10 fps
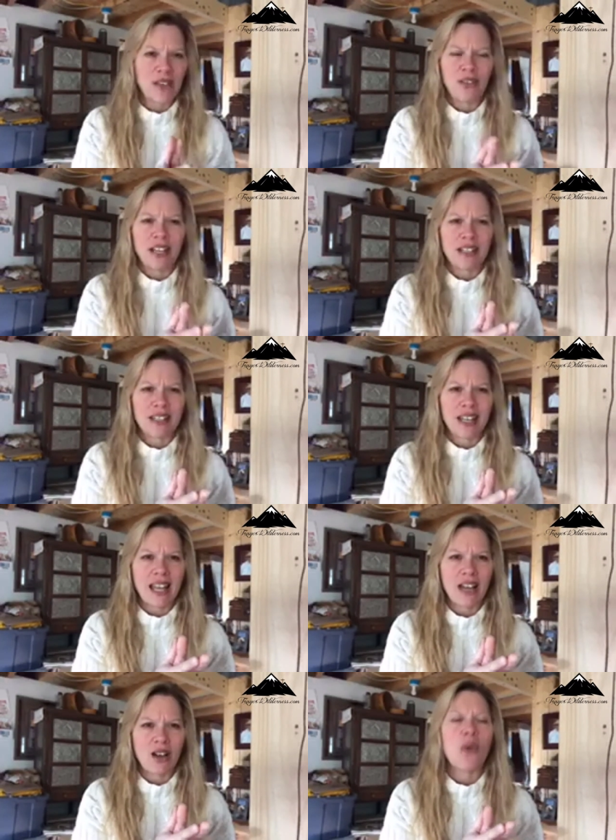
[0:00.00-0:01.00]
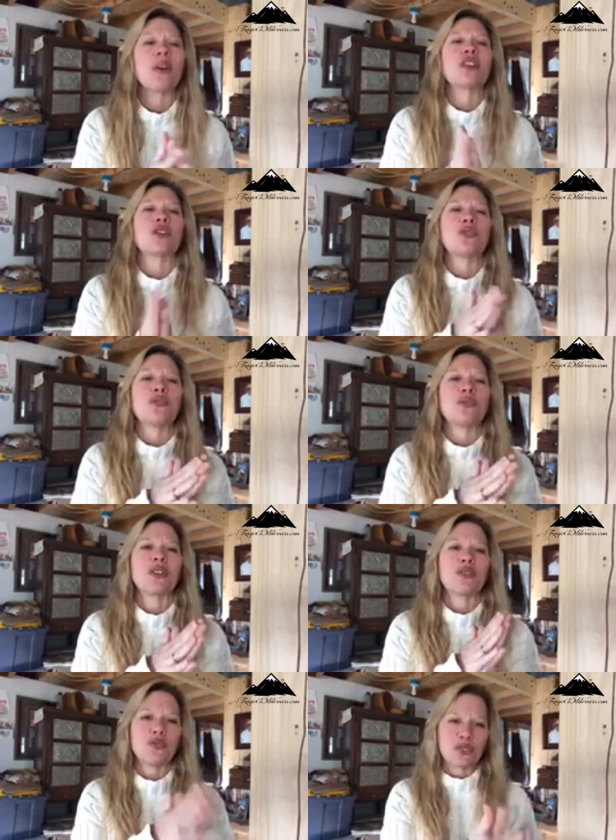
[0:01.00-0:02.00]
I forget how. Oh, when the
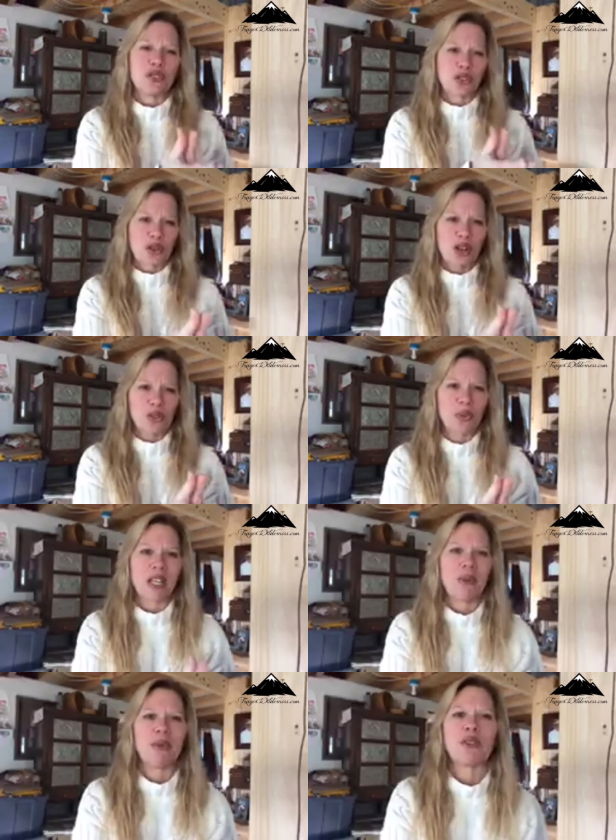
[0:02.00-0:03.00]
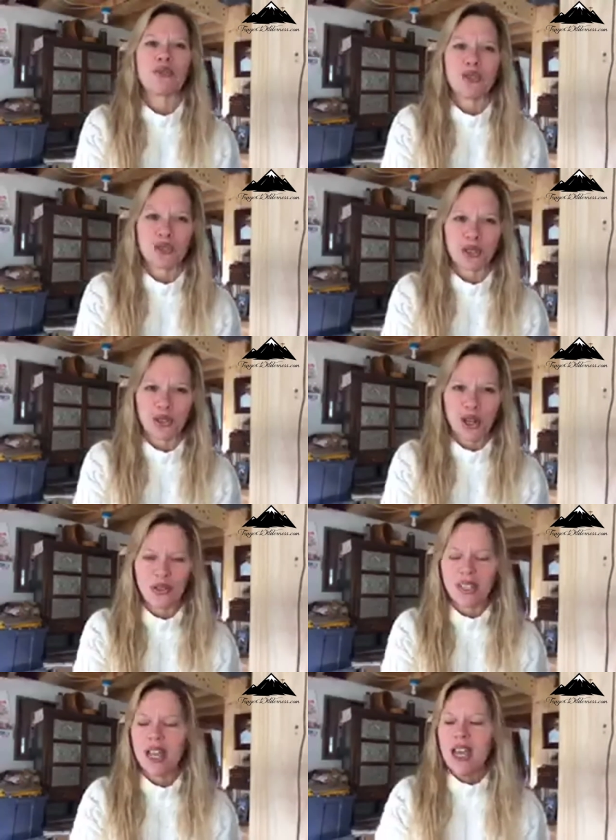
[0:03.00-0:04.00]
when the rooster crows, we get up when the rooster
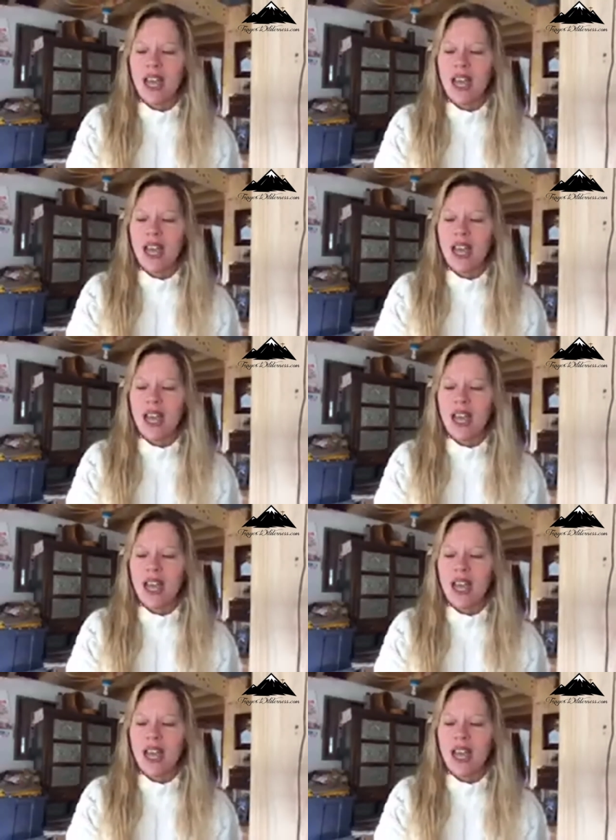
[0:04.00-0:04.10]
crows,